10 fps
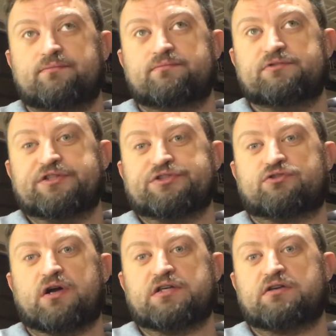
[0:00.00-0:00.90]
Jesus
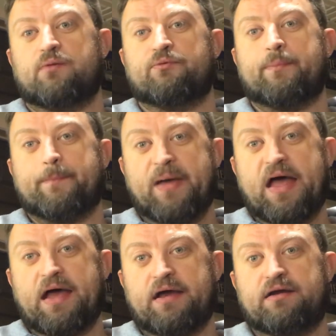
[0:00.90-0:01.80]
Christ comes
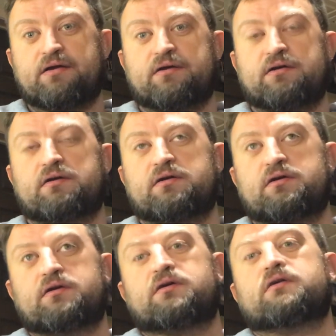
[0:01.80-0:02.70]
back
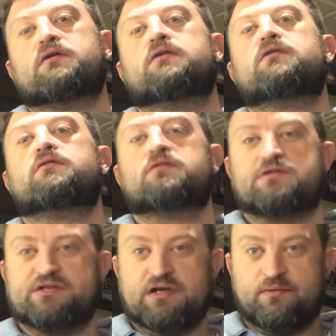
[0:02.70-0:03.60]
to
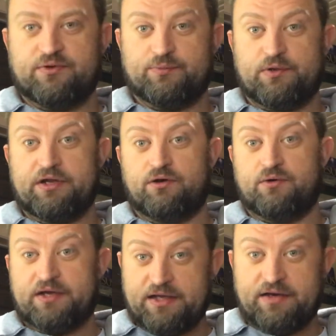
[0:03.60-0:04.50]
set up his millennial
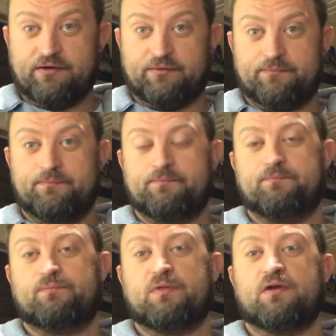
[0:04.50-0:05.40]
kingdom
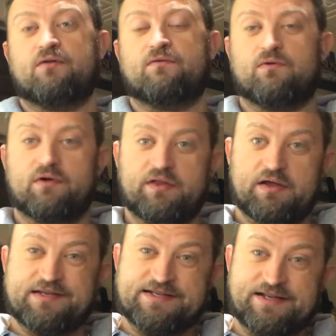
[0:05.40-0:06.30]
for the
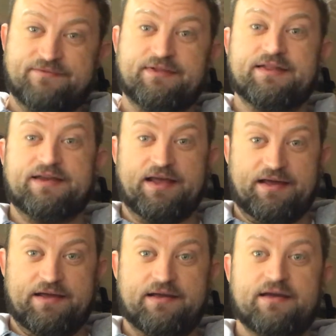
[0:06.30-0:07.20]
7th
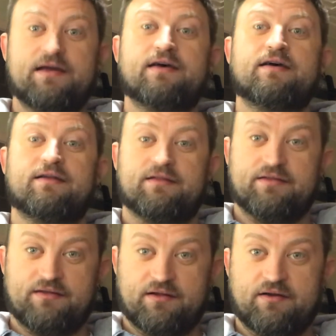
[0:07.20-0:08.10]
day
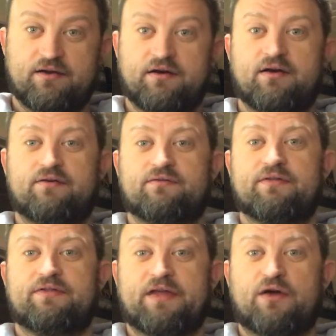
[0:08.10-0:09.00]
of
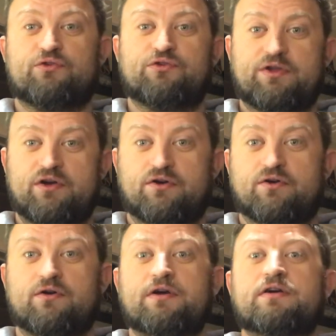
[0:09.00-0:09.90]
the
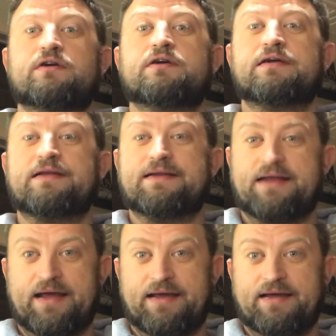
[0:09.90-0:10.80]
1,000-year
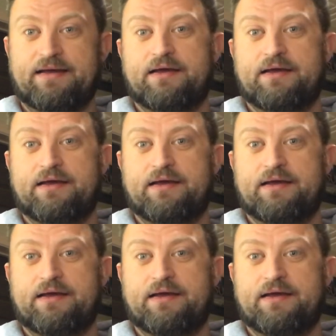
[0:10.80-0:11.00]
day,